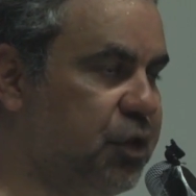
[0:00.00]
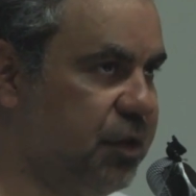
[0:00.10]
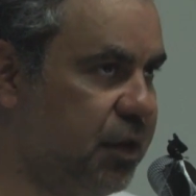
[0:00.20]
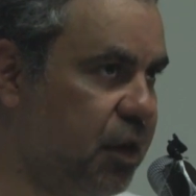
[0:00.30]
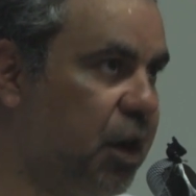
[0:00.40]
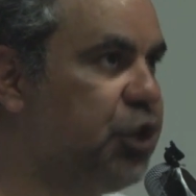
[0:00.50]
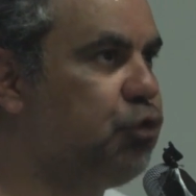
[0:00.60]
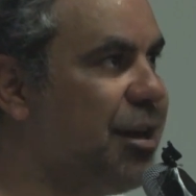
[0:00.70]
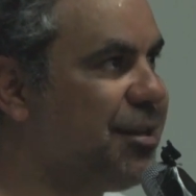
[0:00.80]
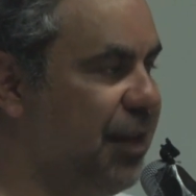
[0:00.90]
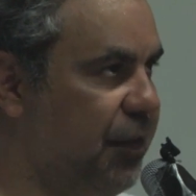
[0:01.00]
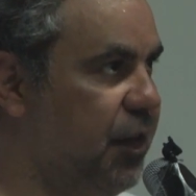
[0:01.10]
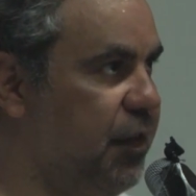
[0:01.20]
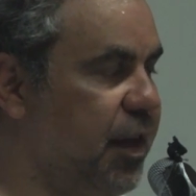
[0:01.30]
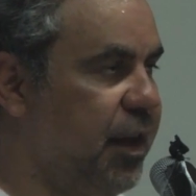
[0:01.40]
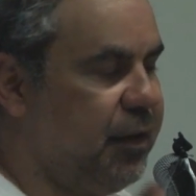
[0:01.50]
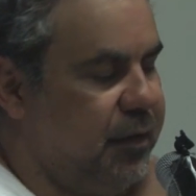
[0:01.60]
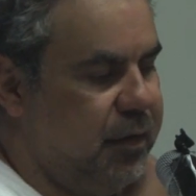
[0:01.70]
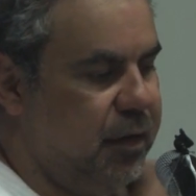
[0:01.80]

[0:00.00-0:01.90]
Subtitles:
because I trust that they're there.